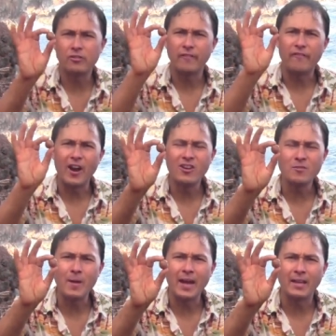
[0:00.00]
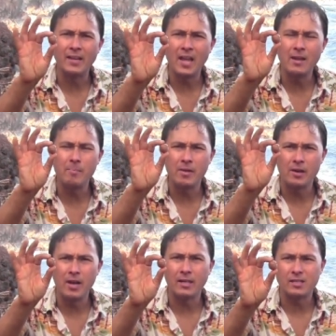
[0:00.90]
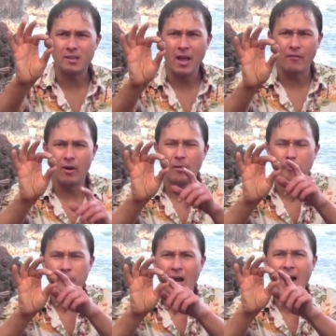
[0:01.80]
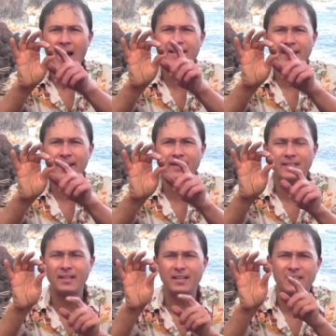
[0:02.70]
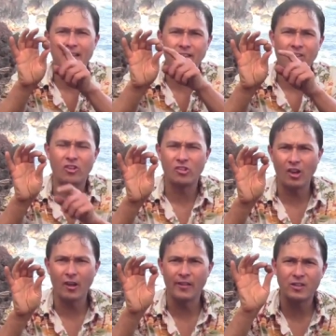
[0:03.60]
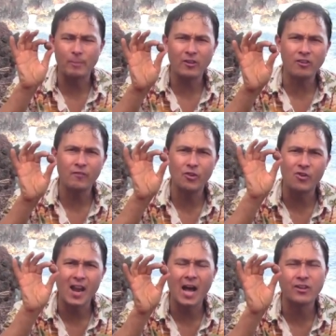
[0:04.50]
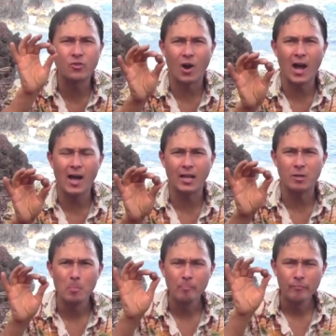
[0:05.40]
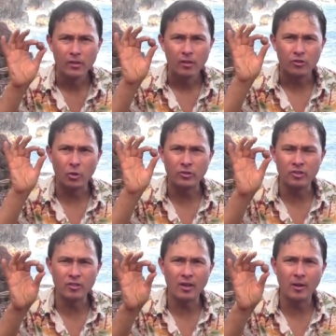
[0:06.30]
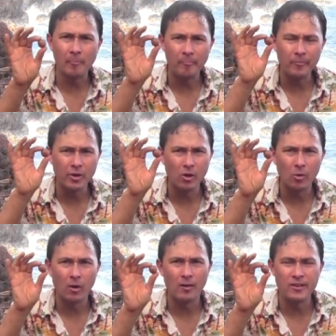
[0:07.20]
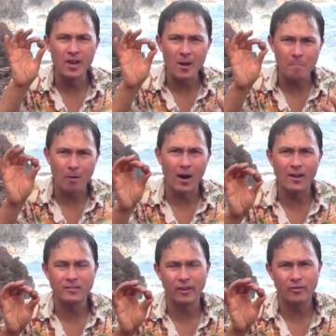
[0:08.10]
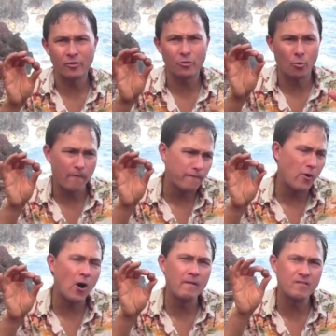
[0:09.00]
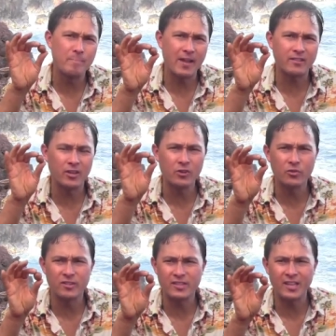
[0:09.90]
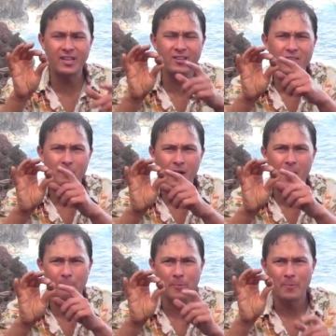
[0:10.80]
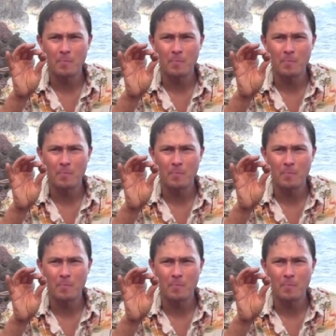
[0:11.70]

is the fresh macadamia nuts have a high tendency to stick to the shell, especially if they're not dried. So it's in the you know uh, nut processors or farm's best interest to heat them up